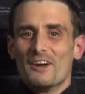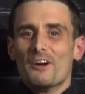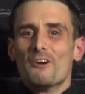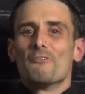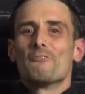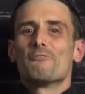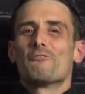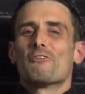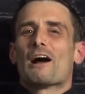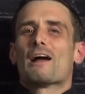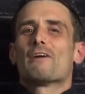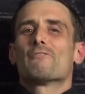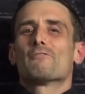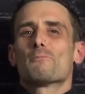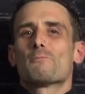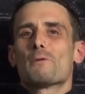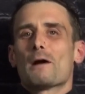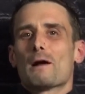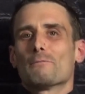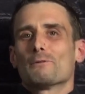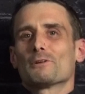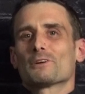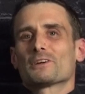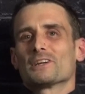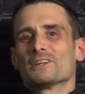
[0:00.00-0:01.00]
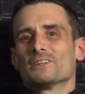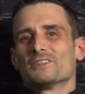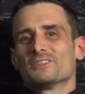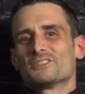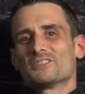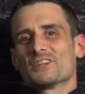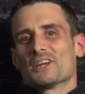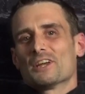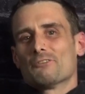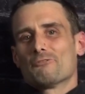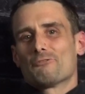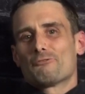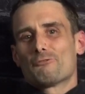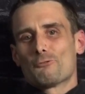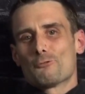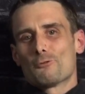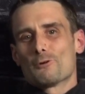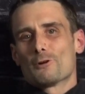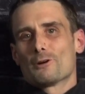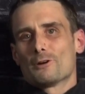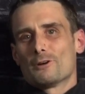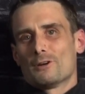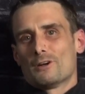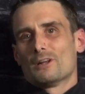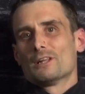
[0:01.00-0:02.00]
5 Republicans and
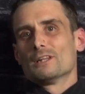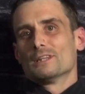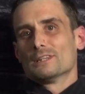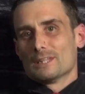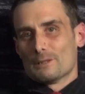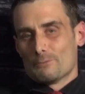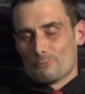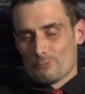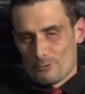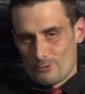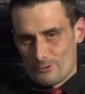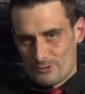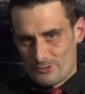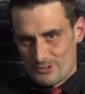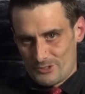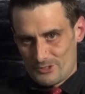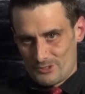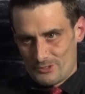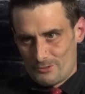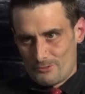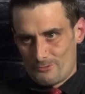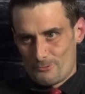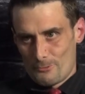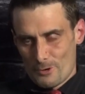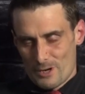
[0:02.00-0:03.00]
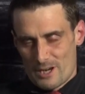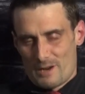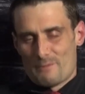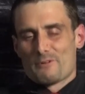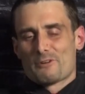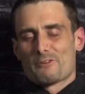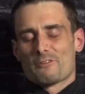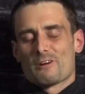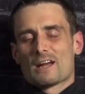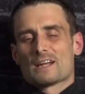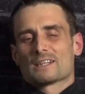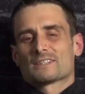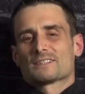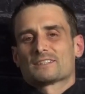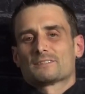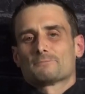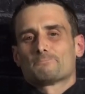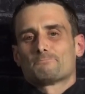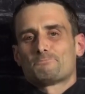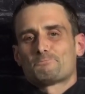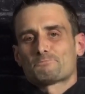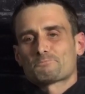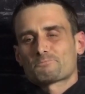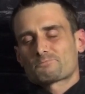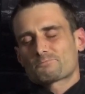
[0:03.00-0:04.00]
4 liberals, 4 Democrats.
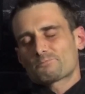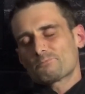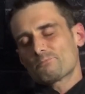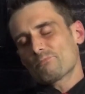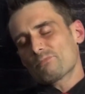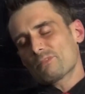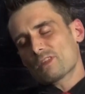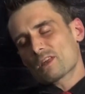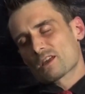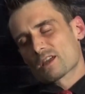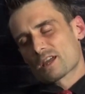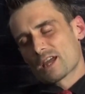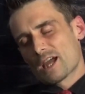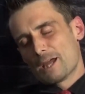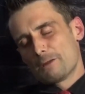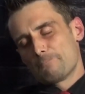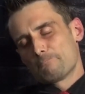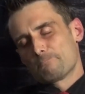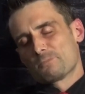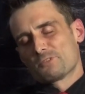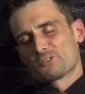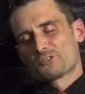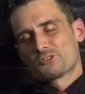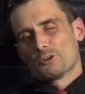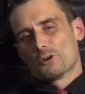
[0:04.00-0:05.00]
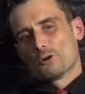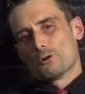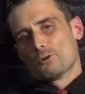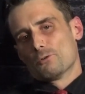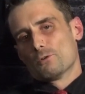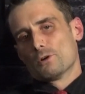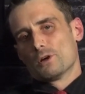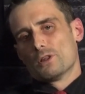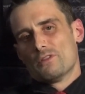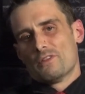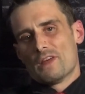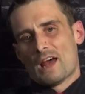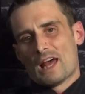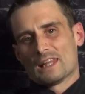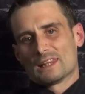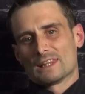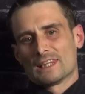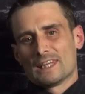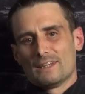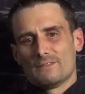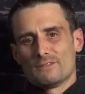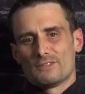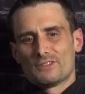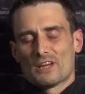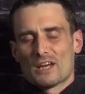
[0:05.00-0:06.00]
Okay, so that
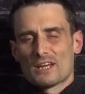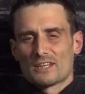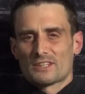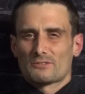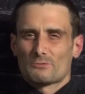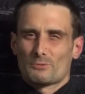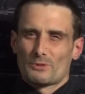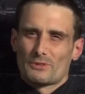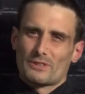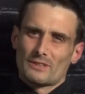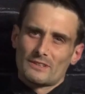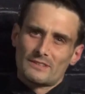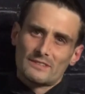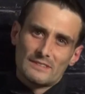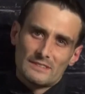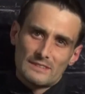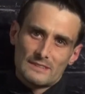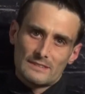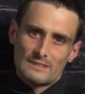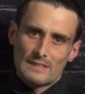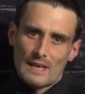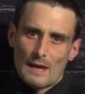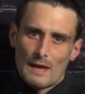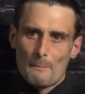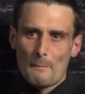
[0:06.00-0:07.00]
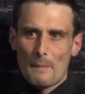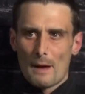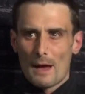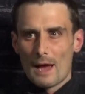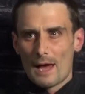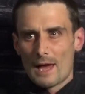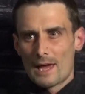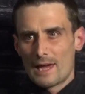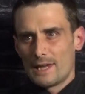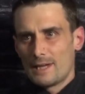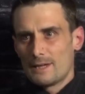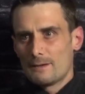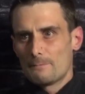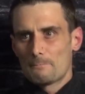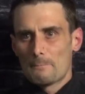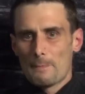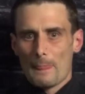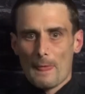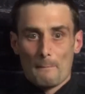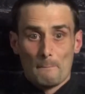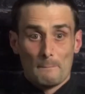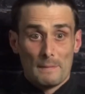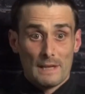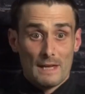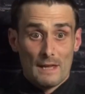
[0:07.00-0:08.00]
leaves us with a semi,
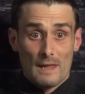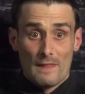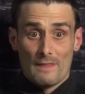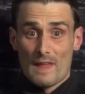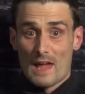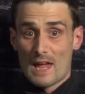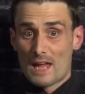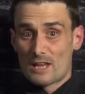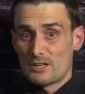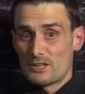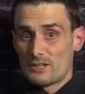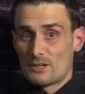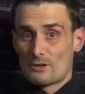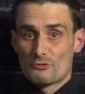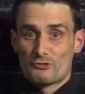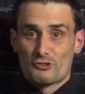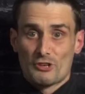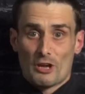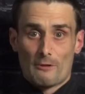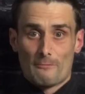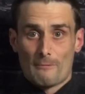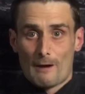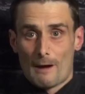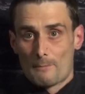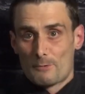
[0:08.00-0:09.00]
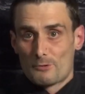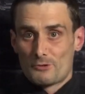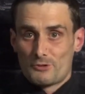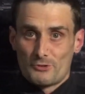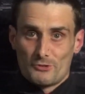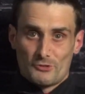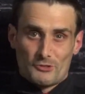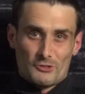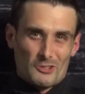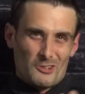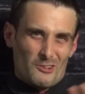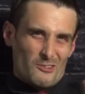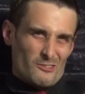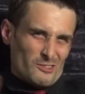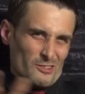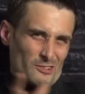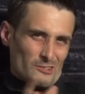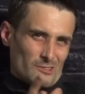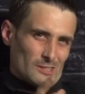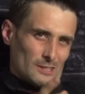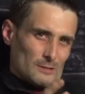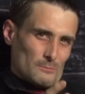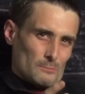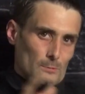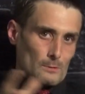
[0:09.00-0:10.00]
and being that, John Roberts used to go a little
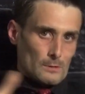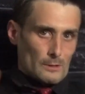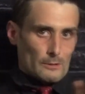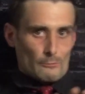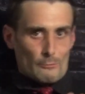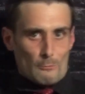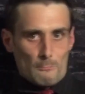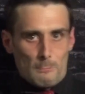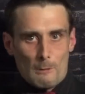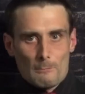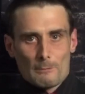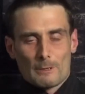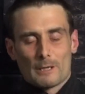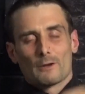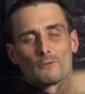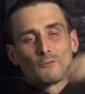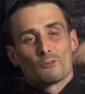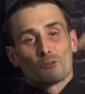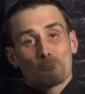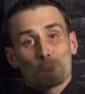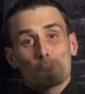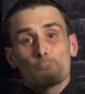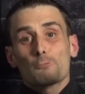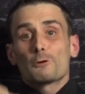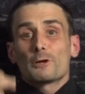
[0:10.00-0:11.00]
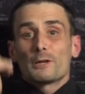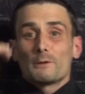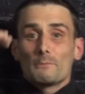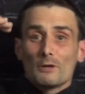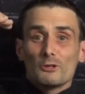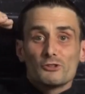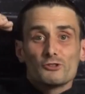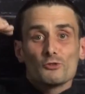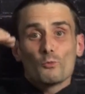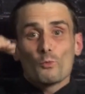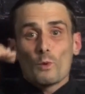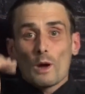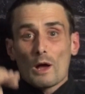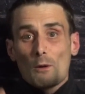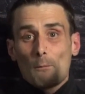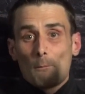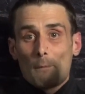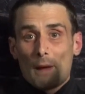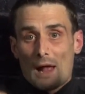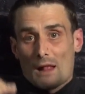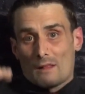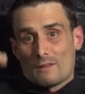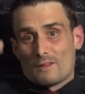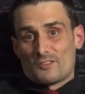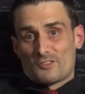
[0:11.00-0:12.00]
liberal, a little Republican, it was pretty much a
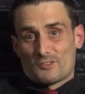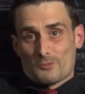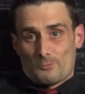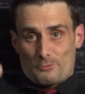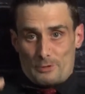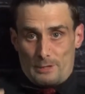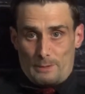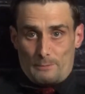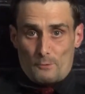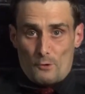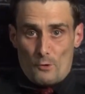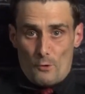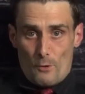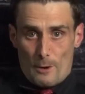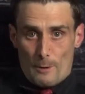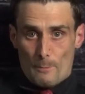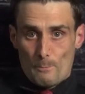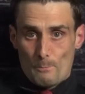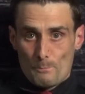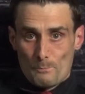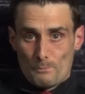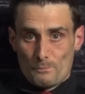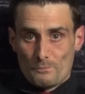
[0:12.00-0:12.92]
well-balanced Supreme Court.